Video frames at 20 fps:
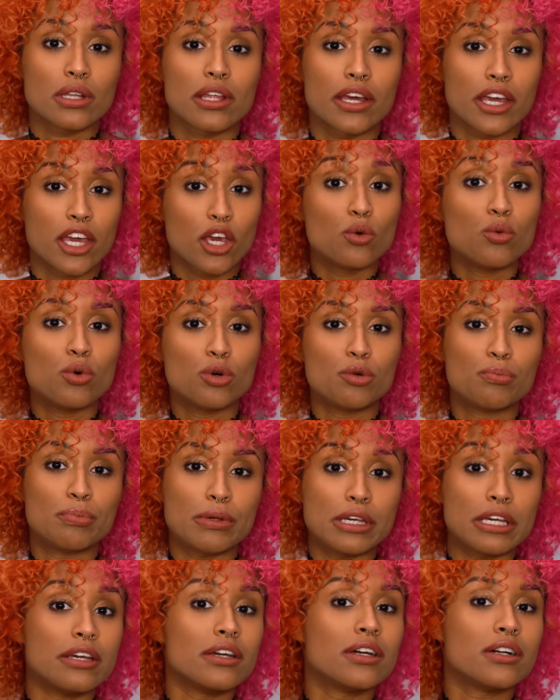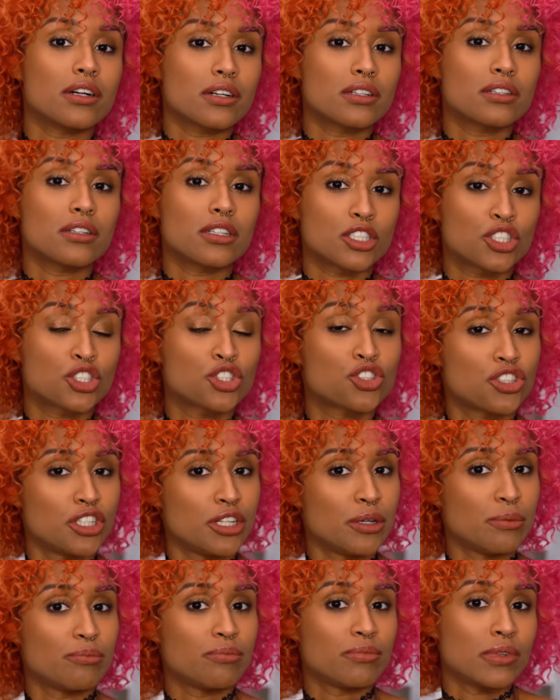Like it will be a
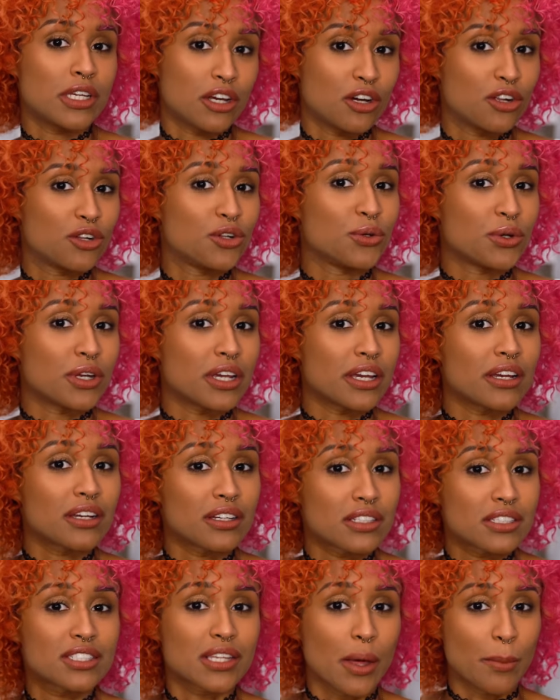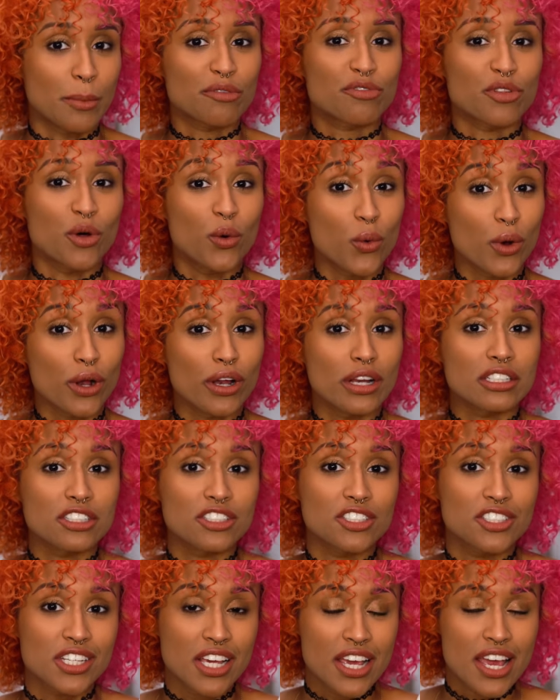stream, including some of the
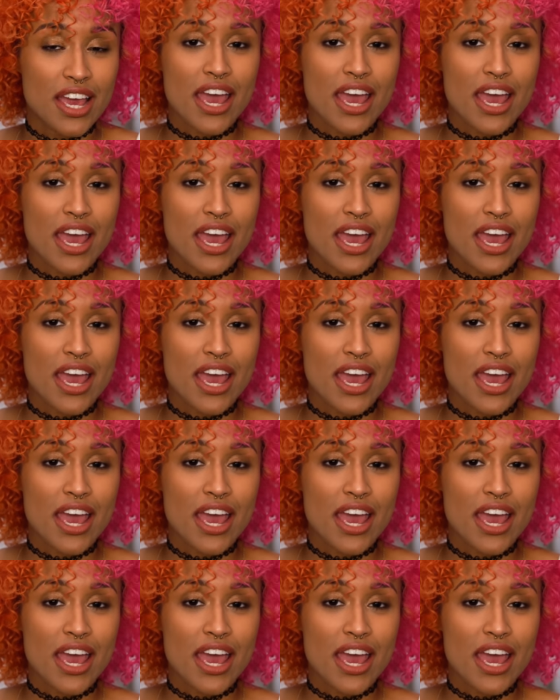orange,